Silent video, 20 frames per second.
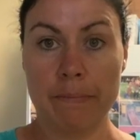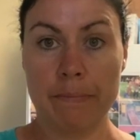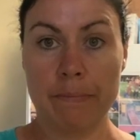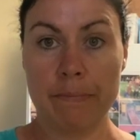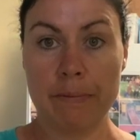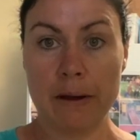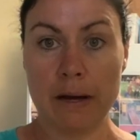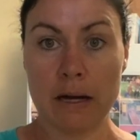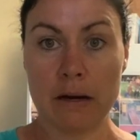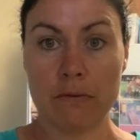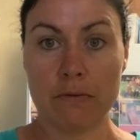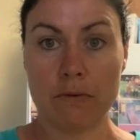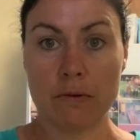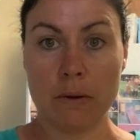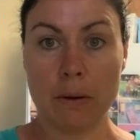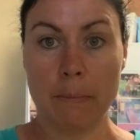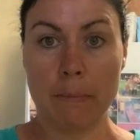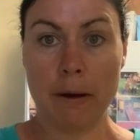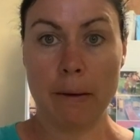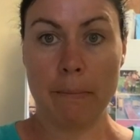Back
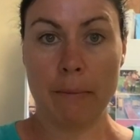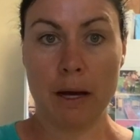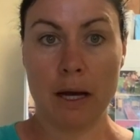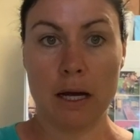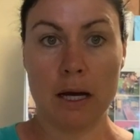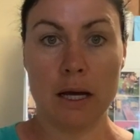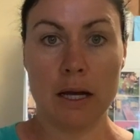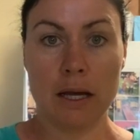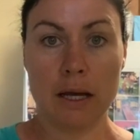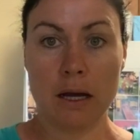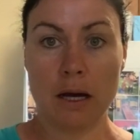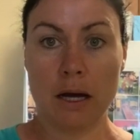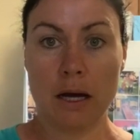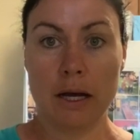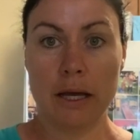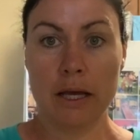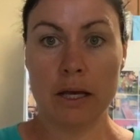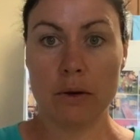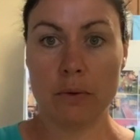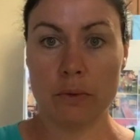from my
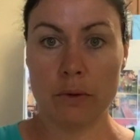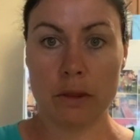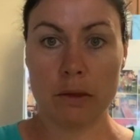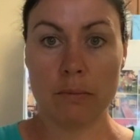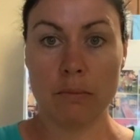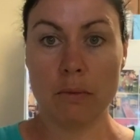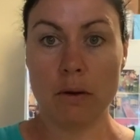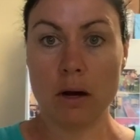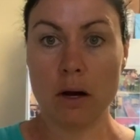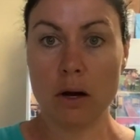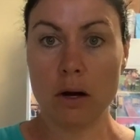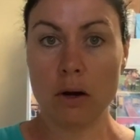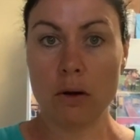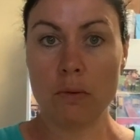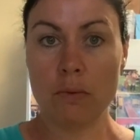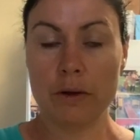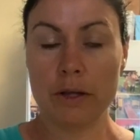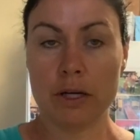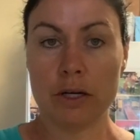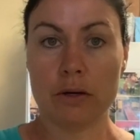hike with Mo,
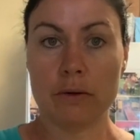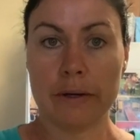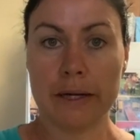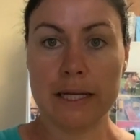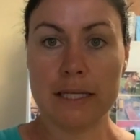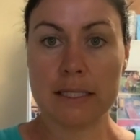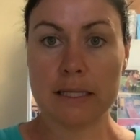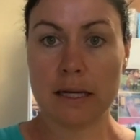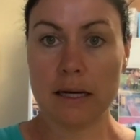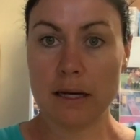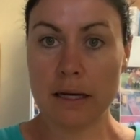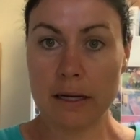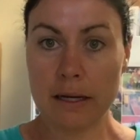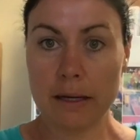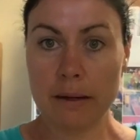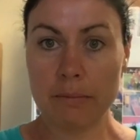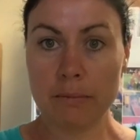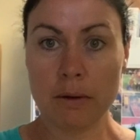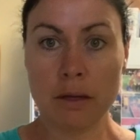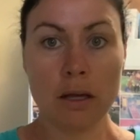we had a great
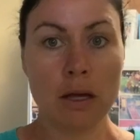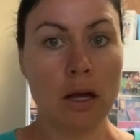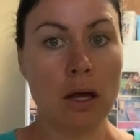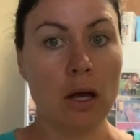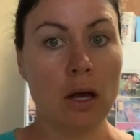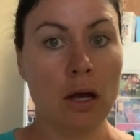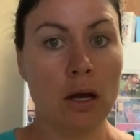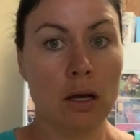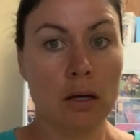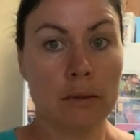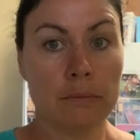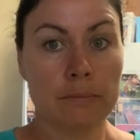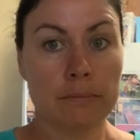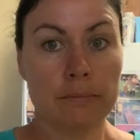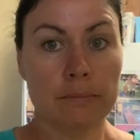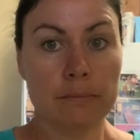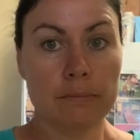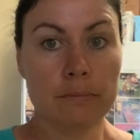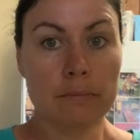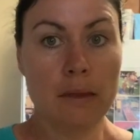time.
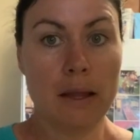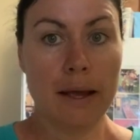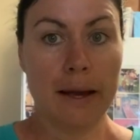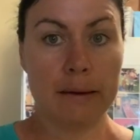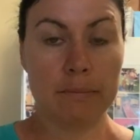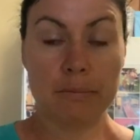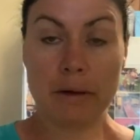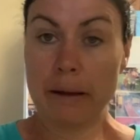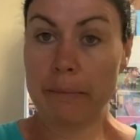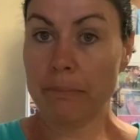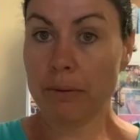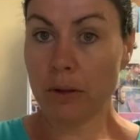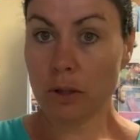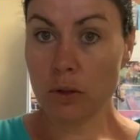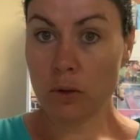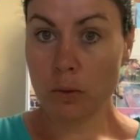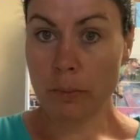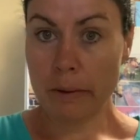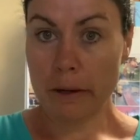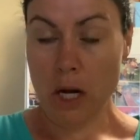Had my
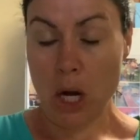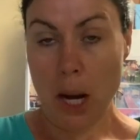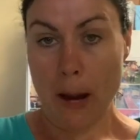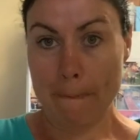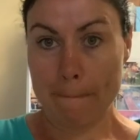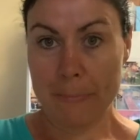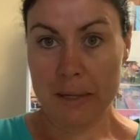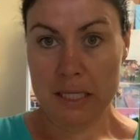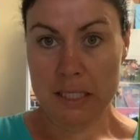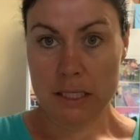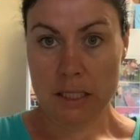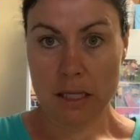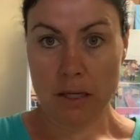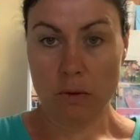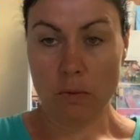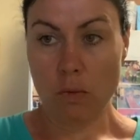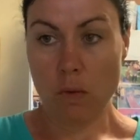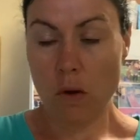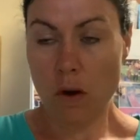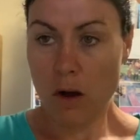blueberry
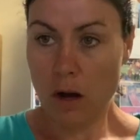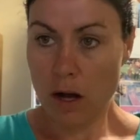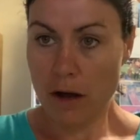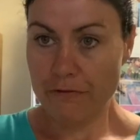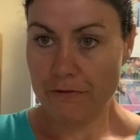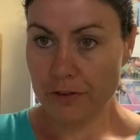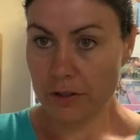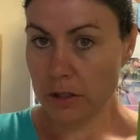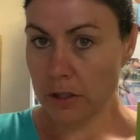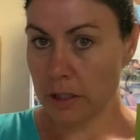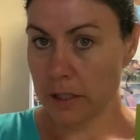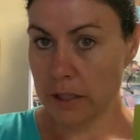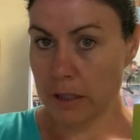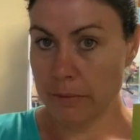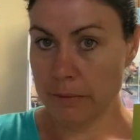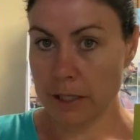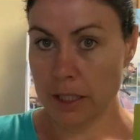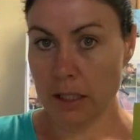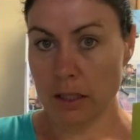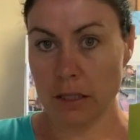biscuit waffle in the
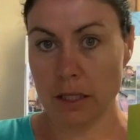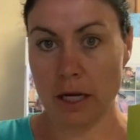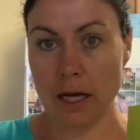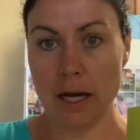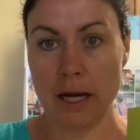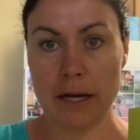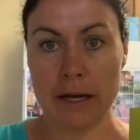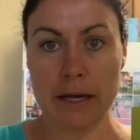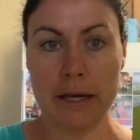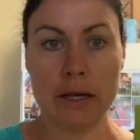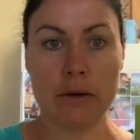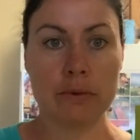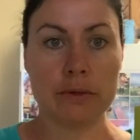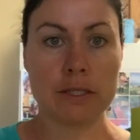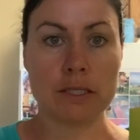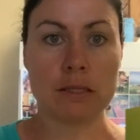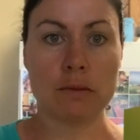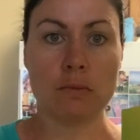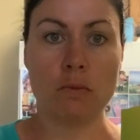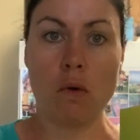middle of the hike with
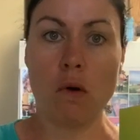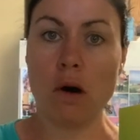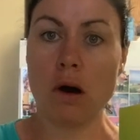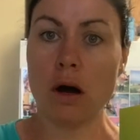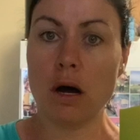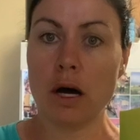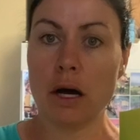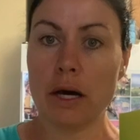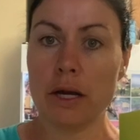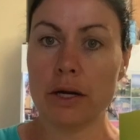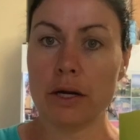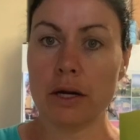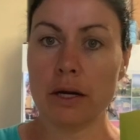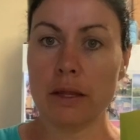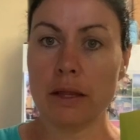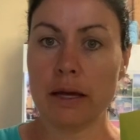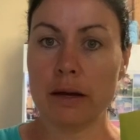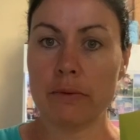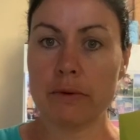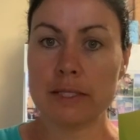some water.
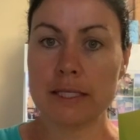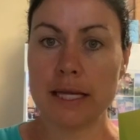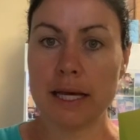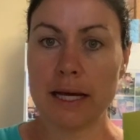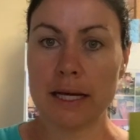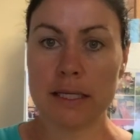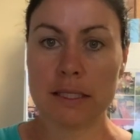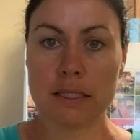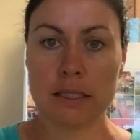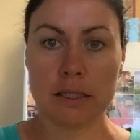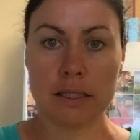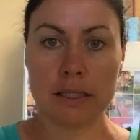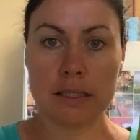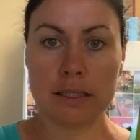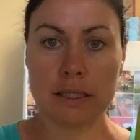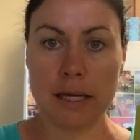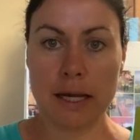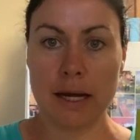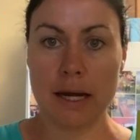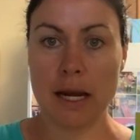That was excellent.
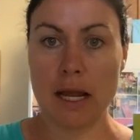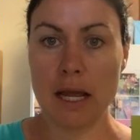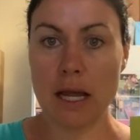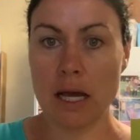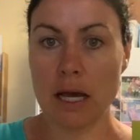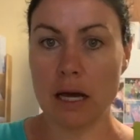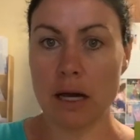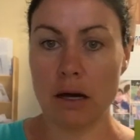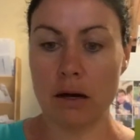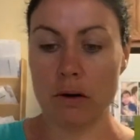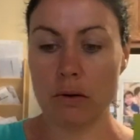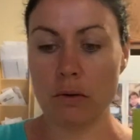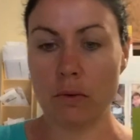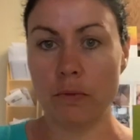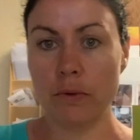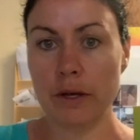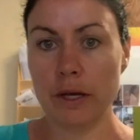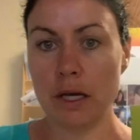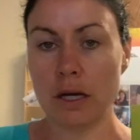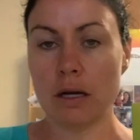And now
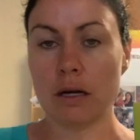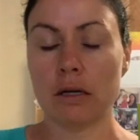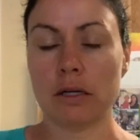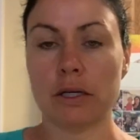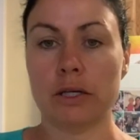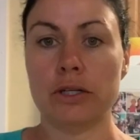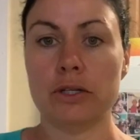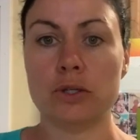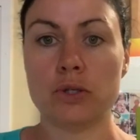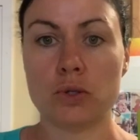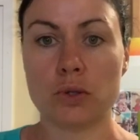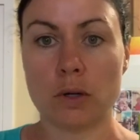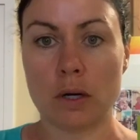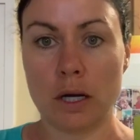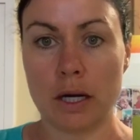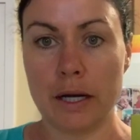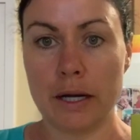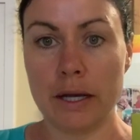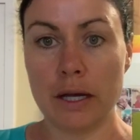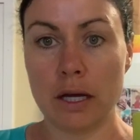we are gonna
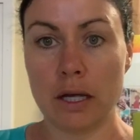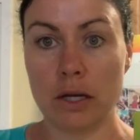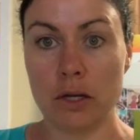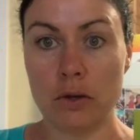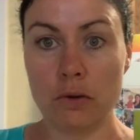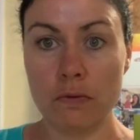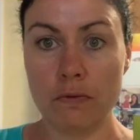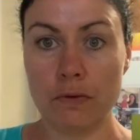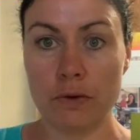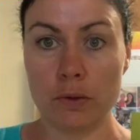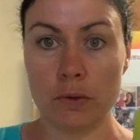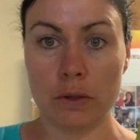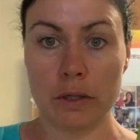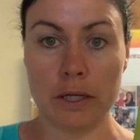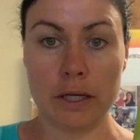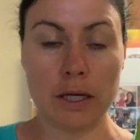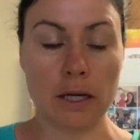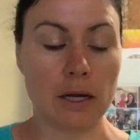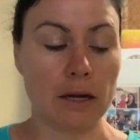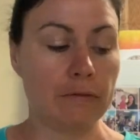try a new
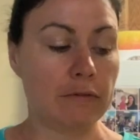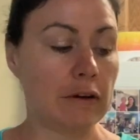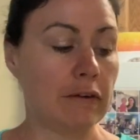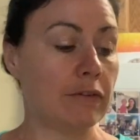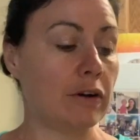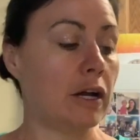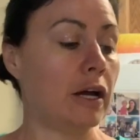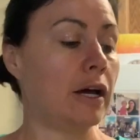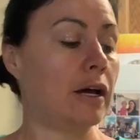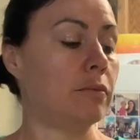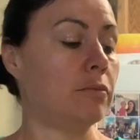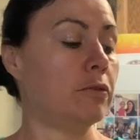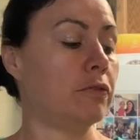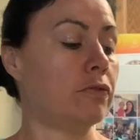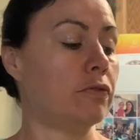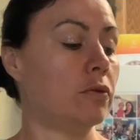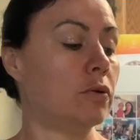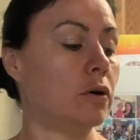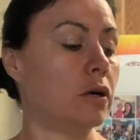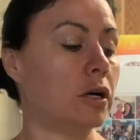fueling I've never had
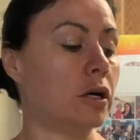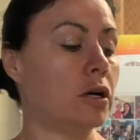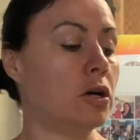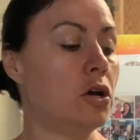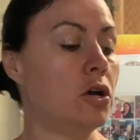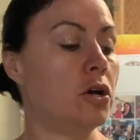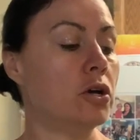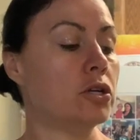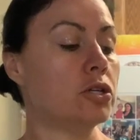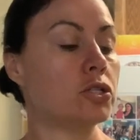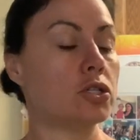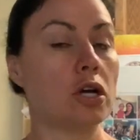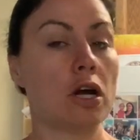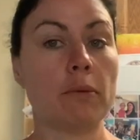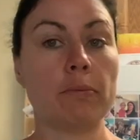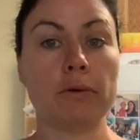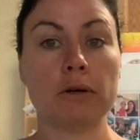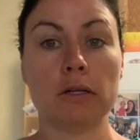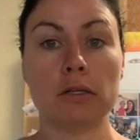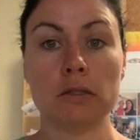before,
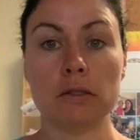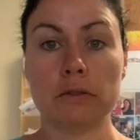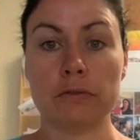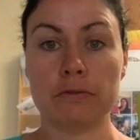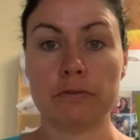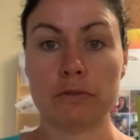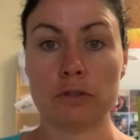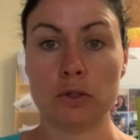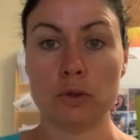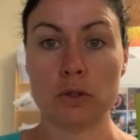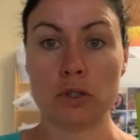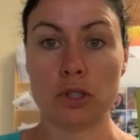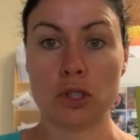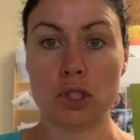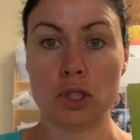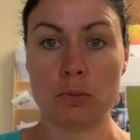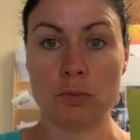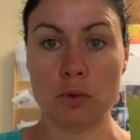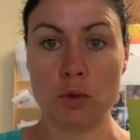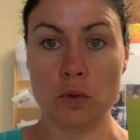tropical fruit
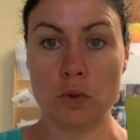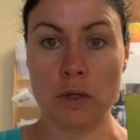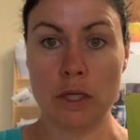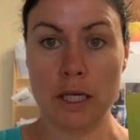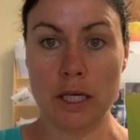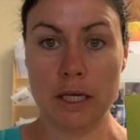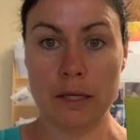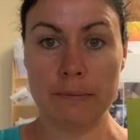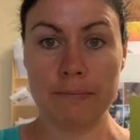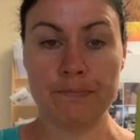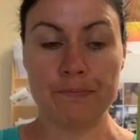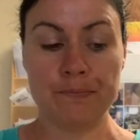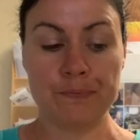smoothie.